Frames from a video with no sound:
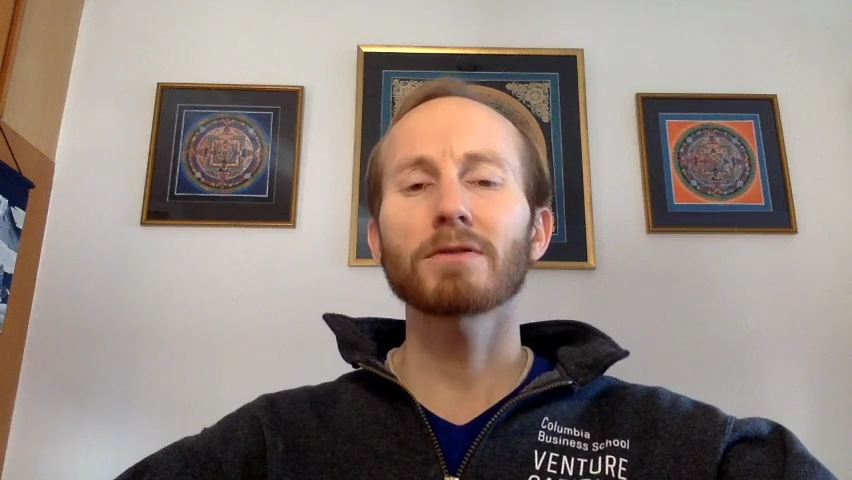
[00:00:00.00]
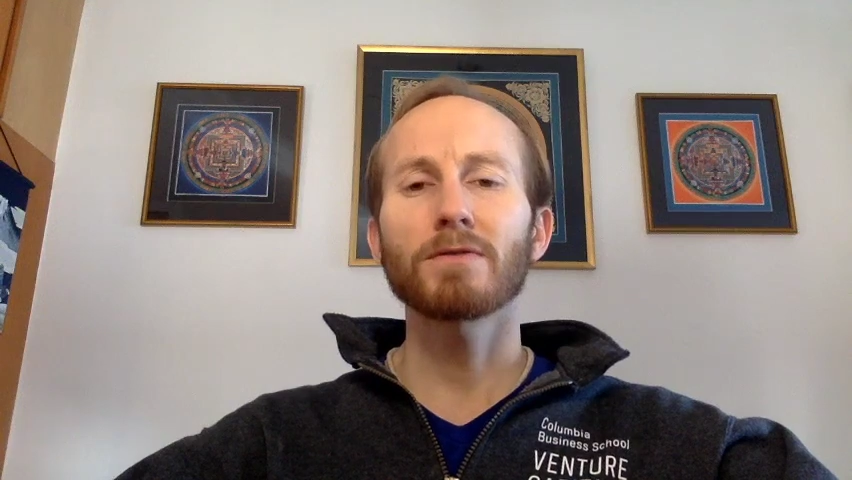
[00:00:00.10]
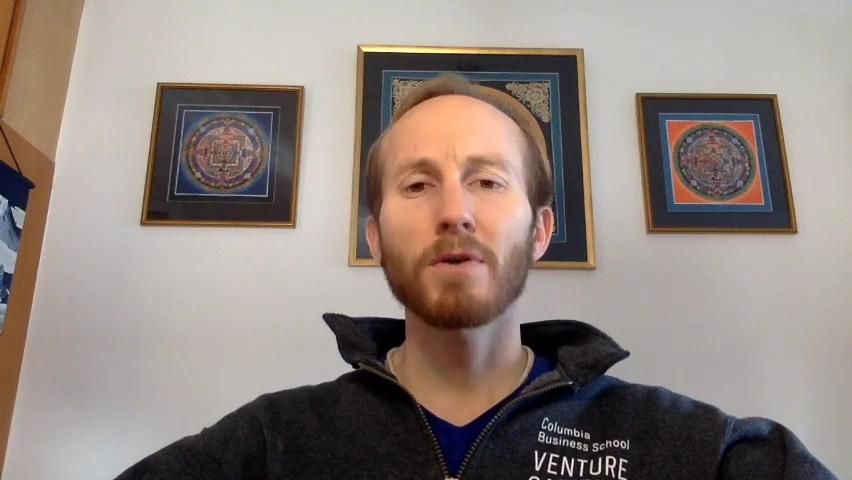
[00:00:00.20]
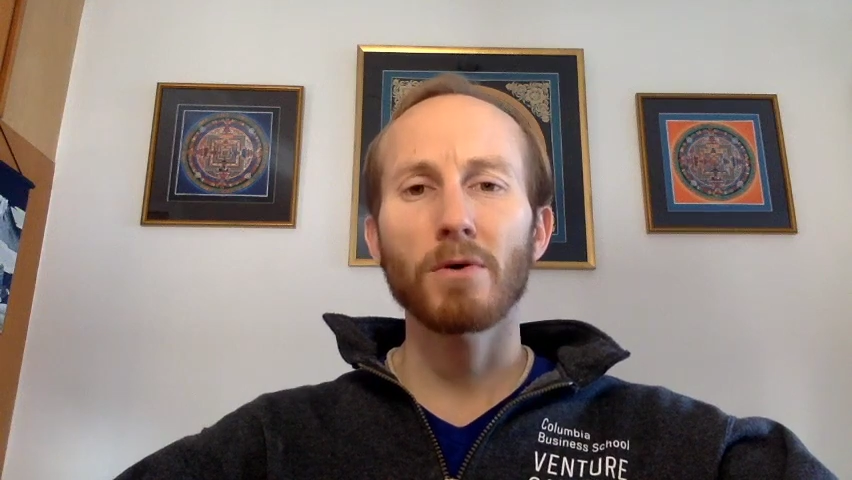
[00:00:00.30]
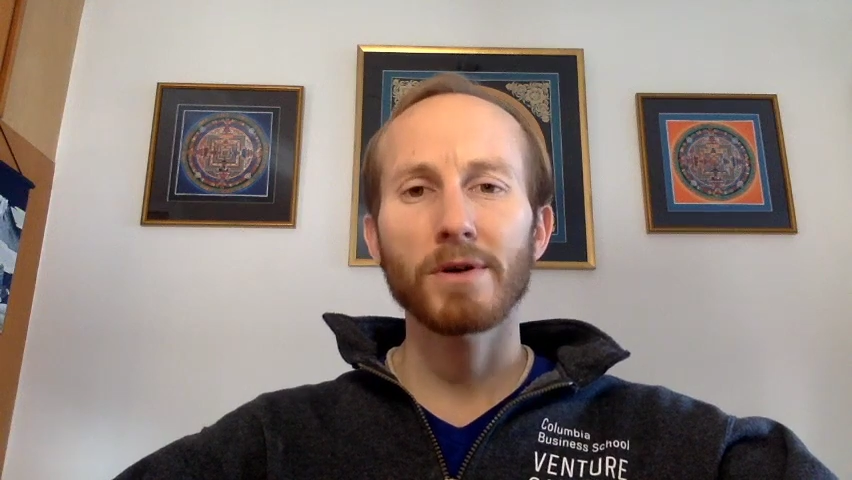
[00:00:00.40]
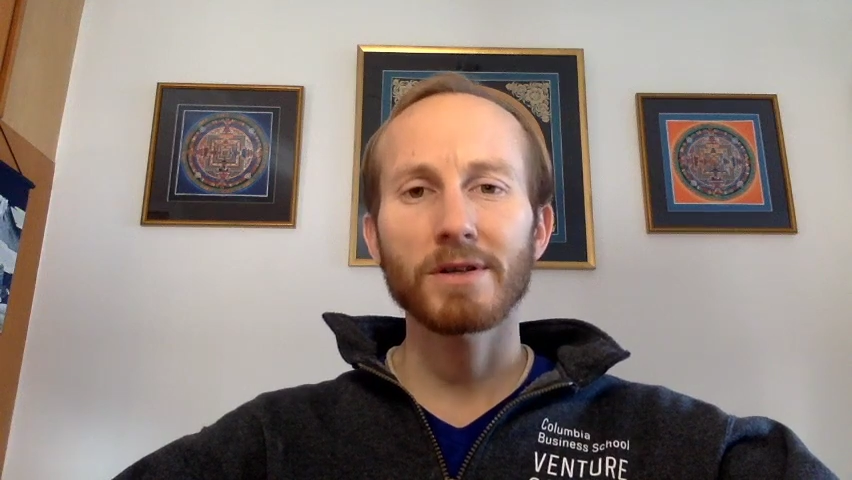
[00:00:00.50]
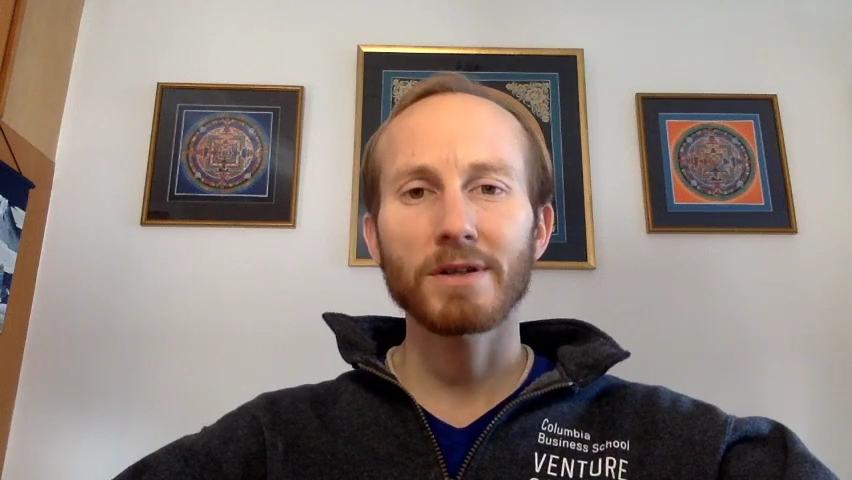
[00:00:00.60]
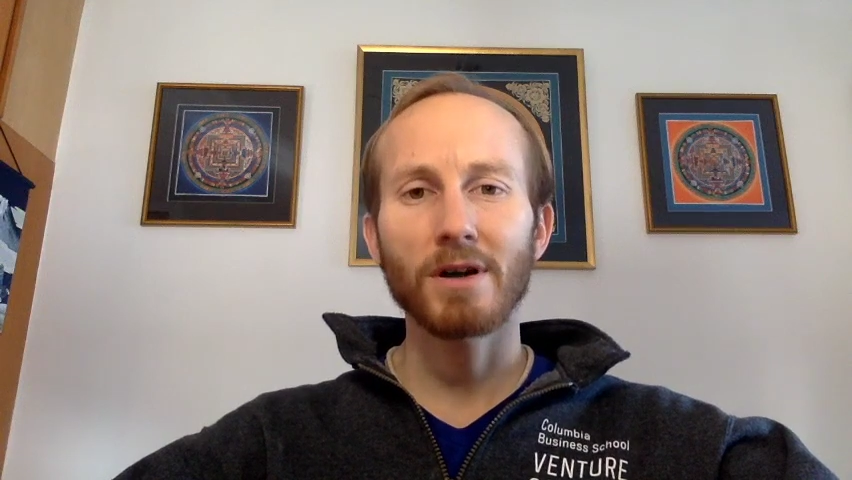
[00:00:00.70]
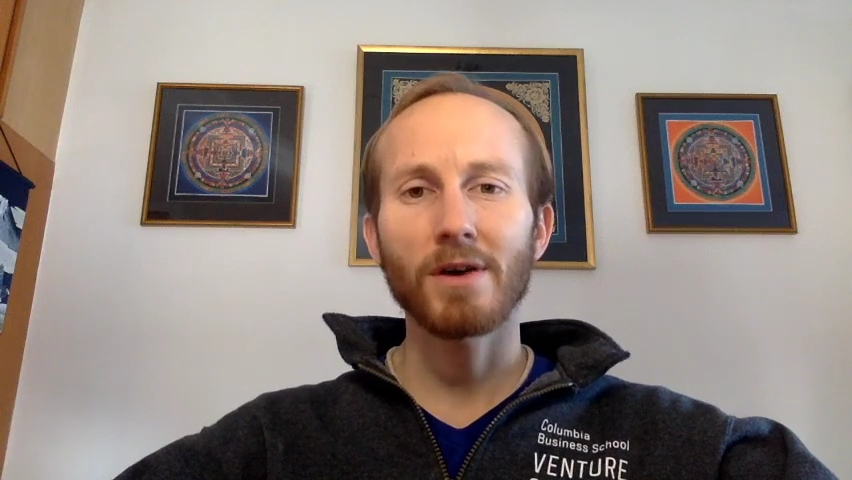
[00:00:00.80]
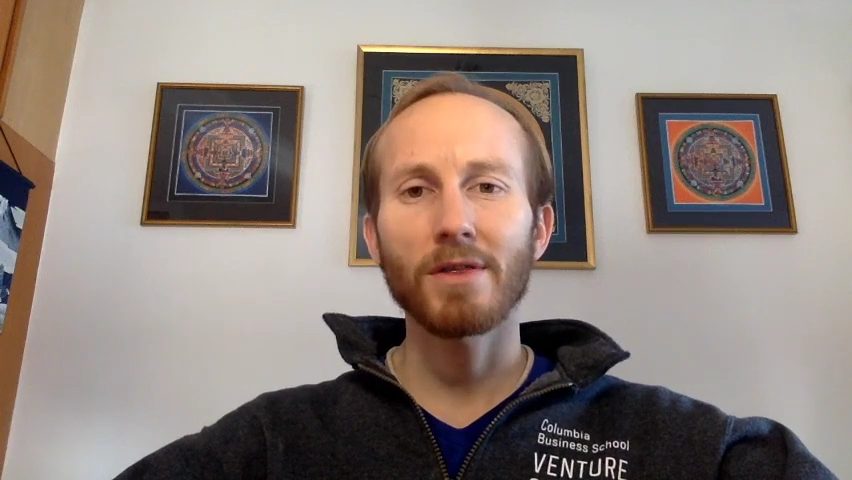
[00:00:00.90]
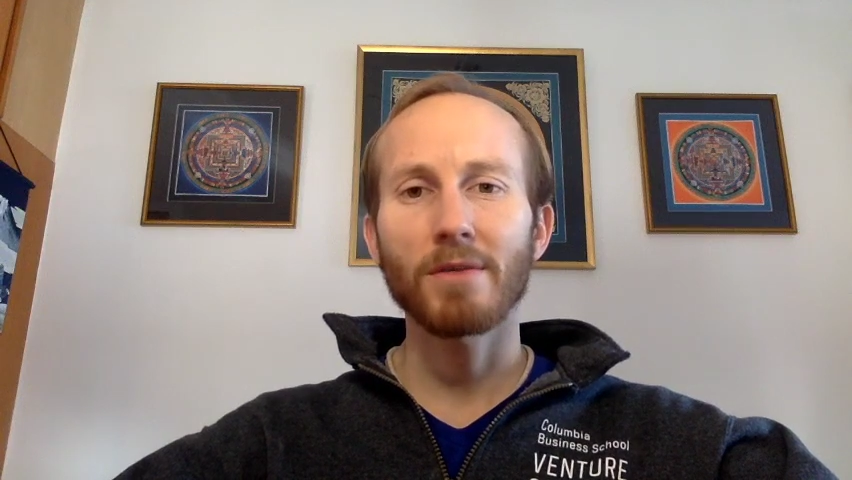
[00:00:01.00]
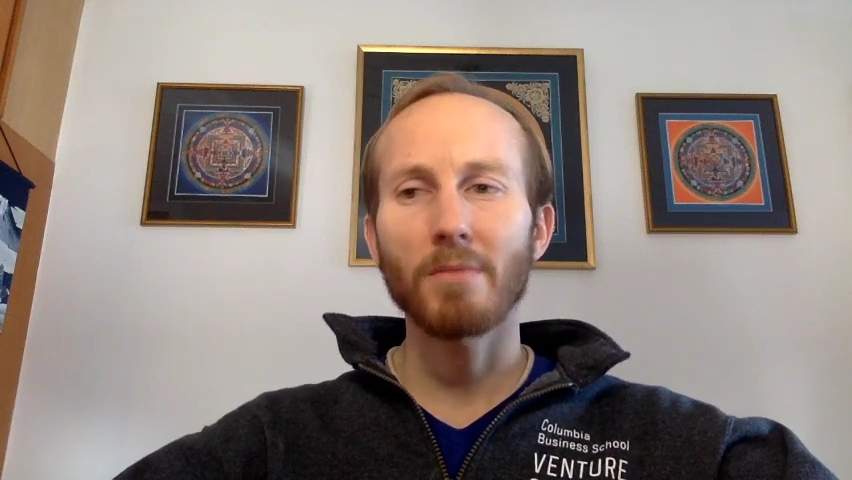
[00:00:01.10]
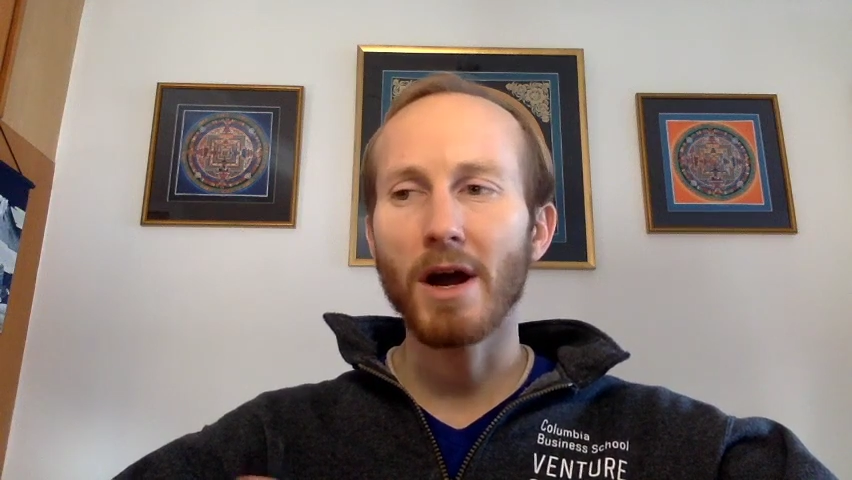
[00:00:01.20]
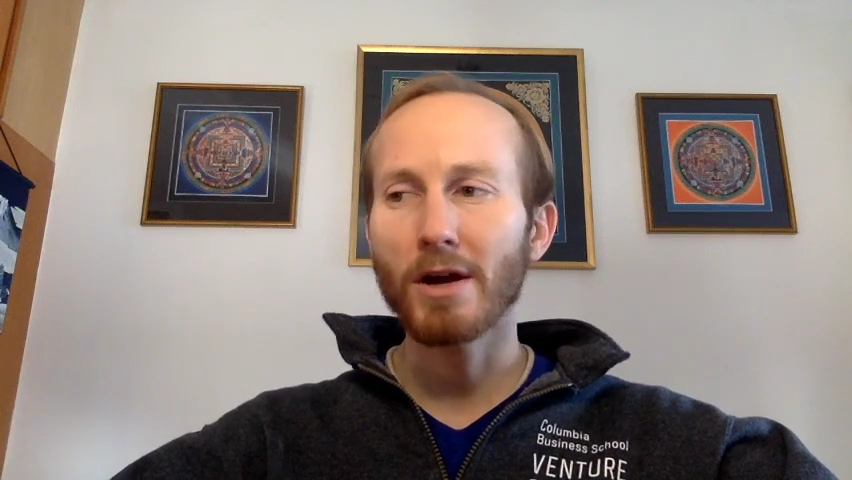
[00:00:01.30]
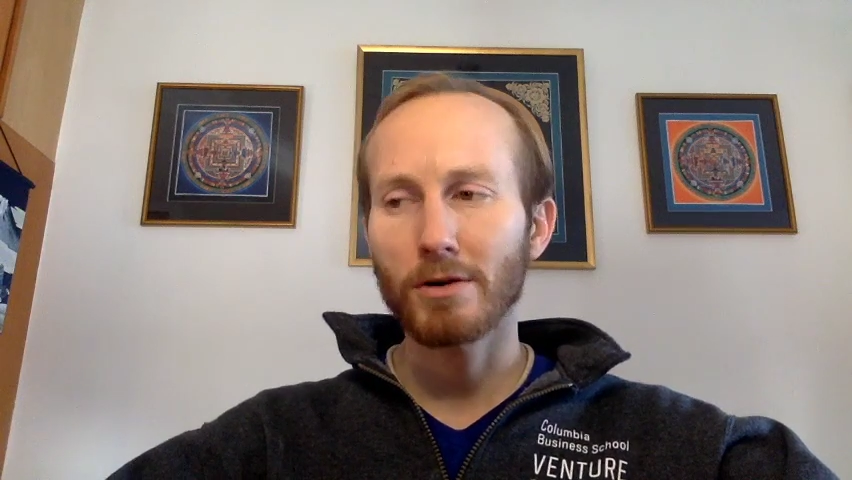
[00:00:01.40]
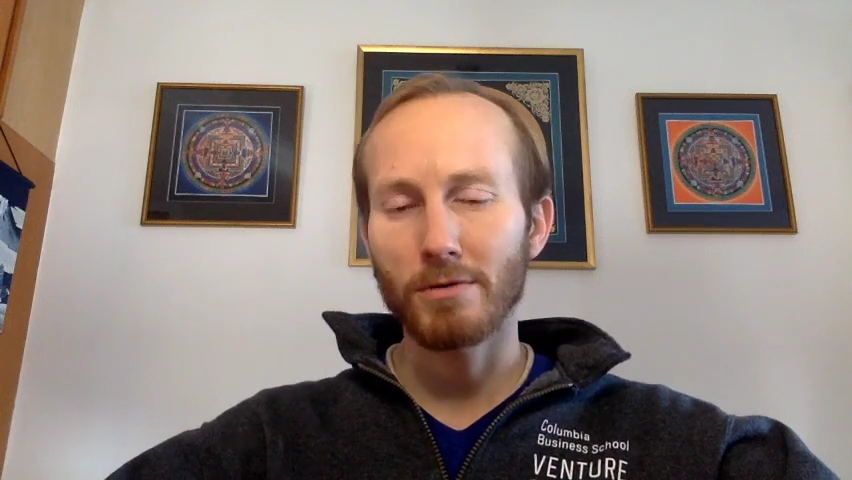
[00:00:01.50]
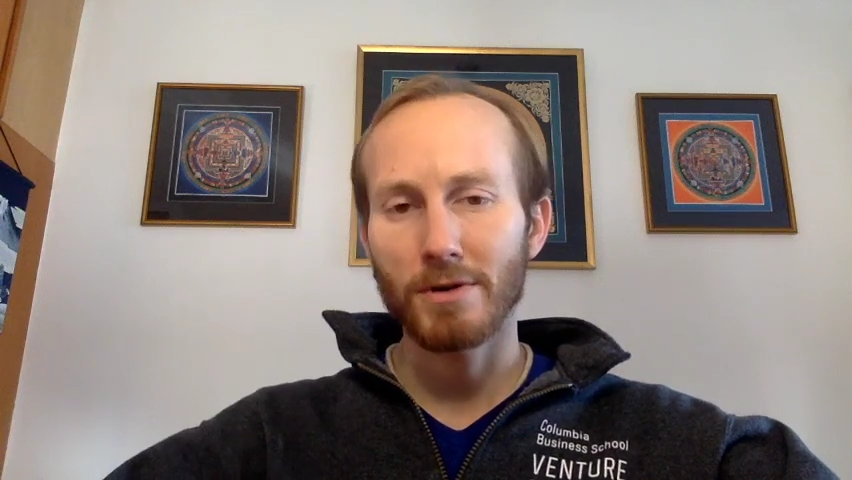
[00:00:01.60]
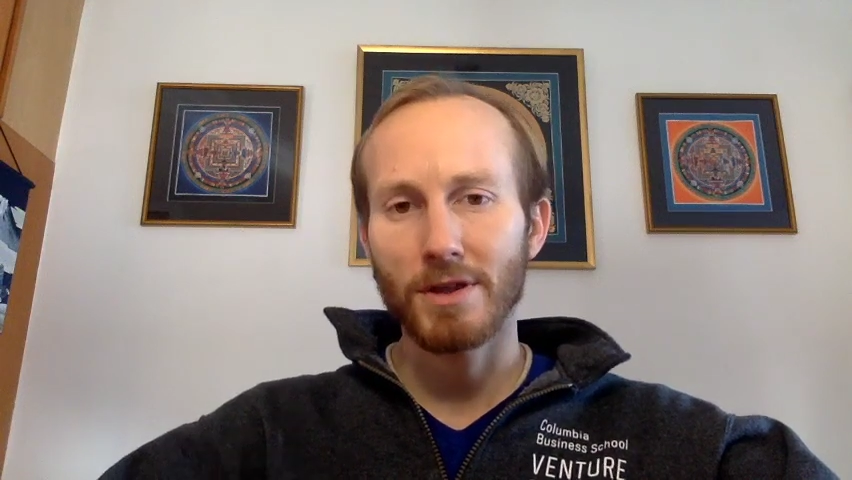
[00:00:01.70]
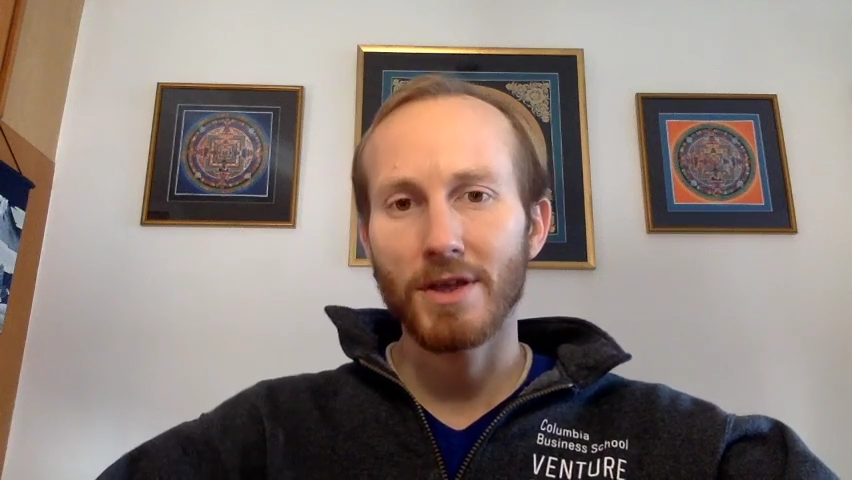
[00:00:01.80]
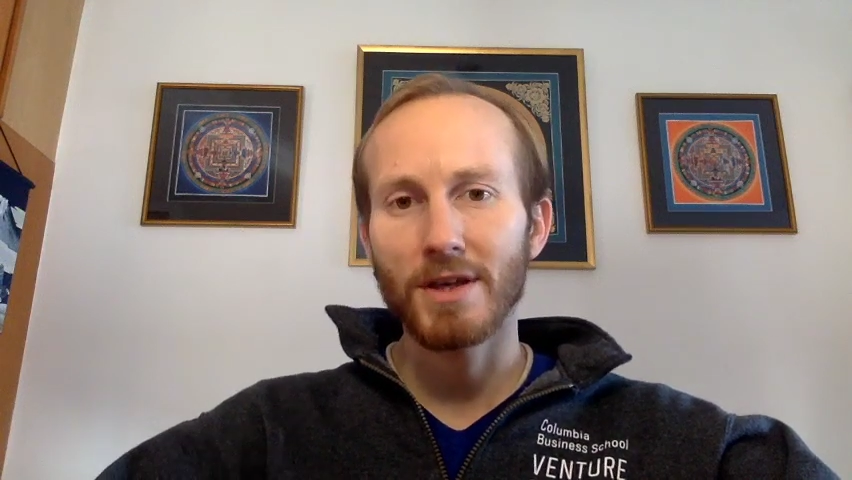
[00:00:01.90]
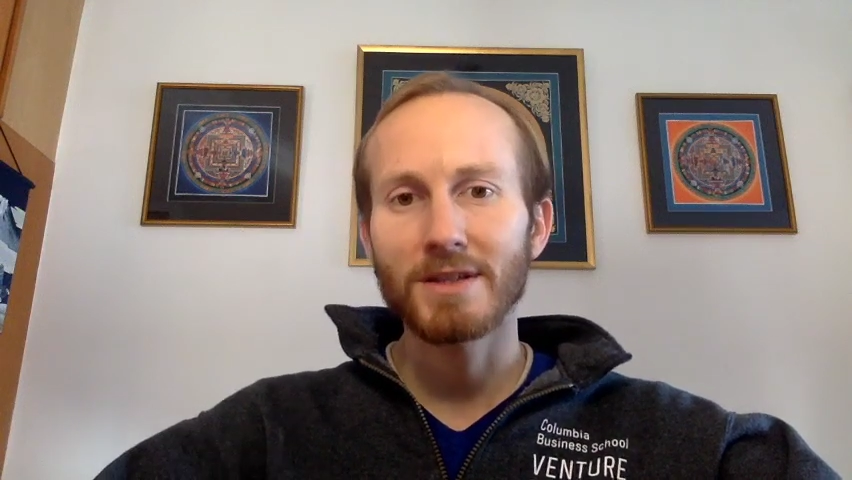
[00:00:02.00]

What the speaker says: focus on the micro and the things